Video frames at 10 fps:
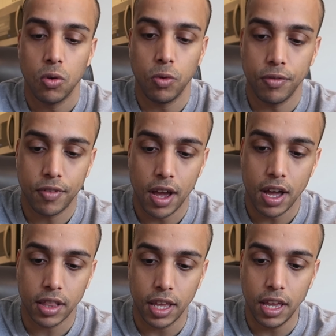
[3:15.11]
We've
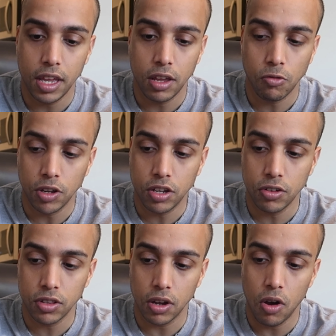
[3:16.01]
got a
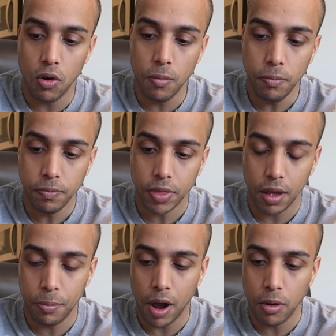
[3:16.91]
return to home,
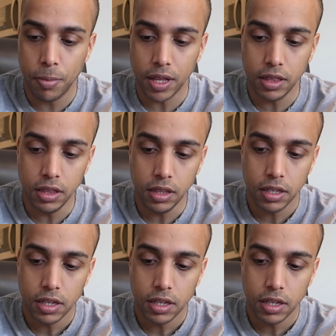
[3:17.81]
a power button,